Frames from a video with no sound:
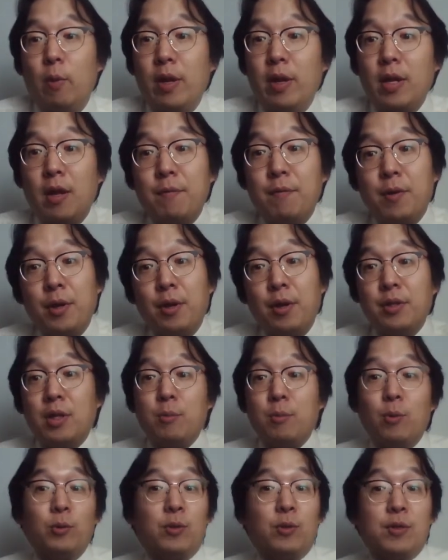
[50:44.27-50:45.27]
Hyundai
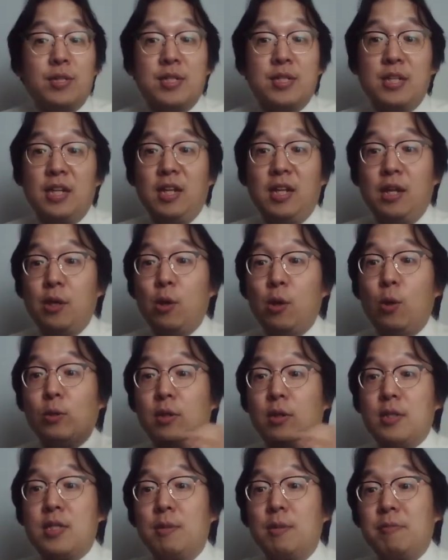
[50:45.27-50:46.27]
Motors CEO does
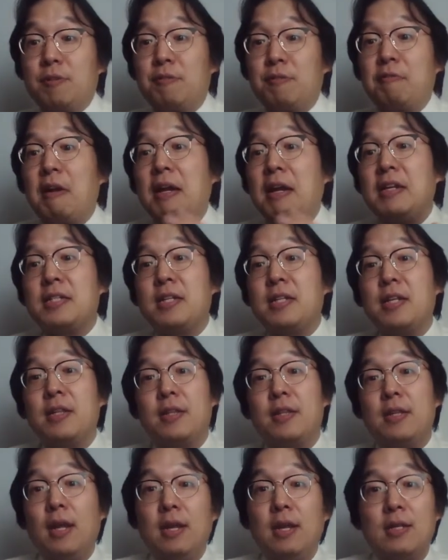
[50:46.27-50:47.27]
some crazy
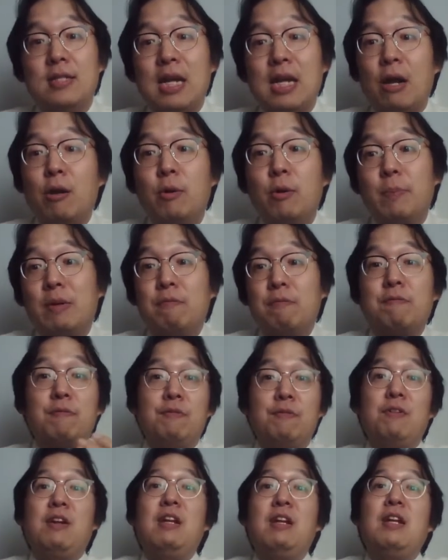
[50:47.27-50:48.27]
things, I will be
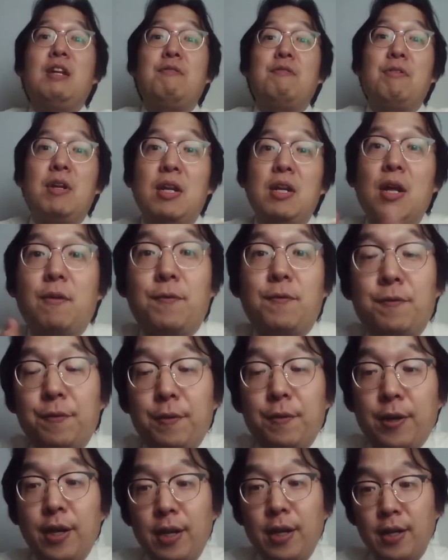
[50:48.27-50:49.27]
really, really
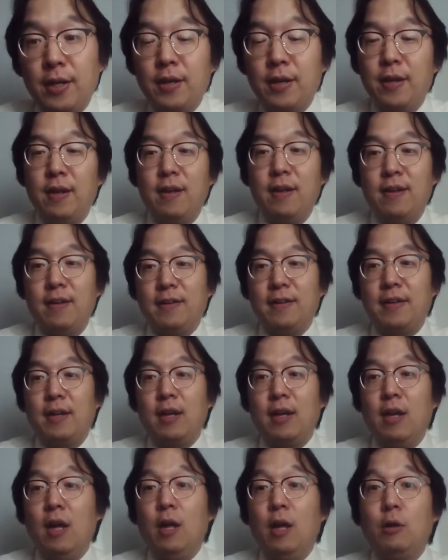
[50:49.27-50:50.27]
afraid. Okay,
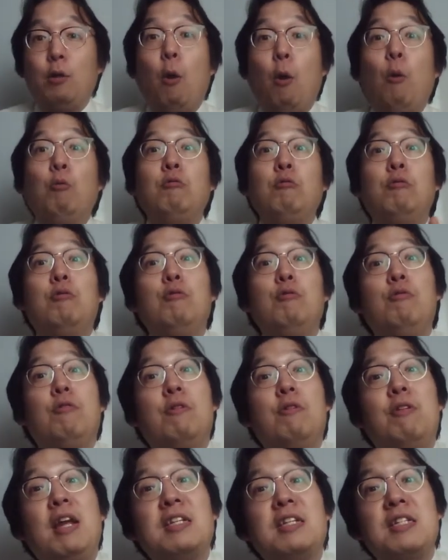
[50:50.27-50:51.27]
don't do
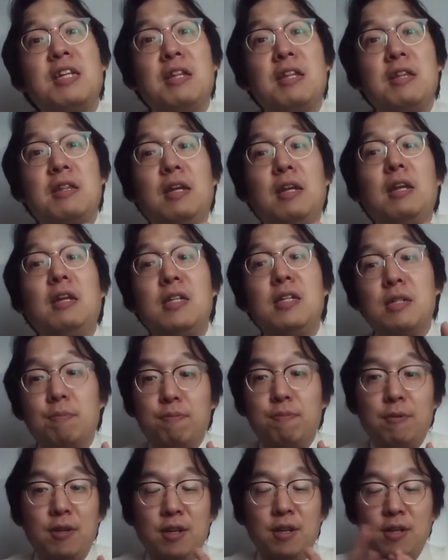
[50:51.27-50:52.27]
crazy things,
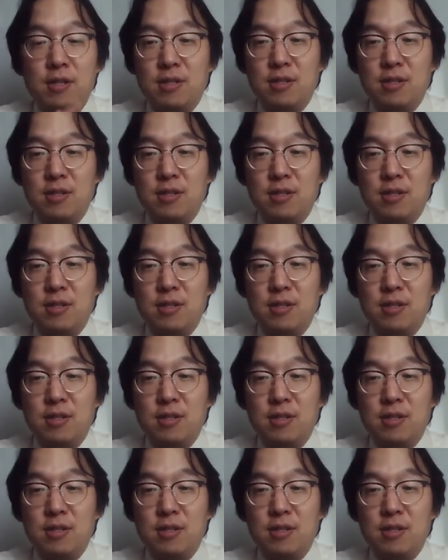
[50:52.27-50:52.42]
please.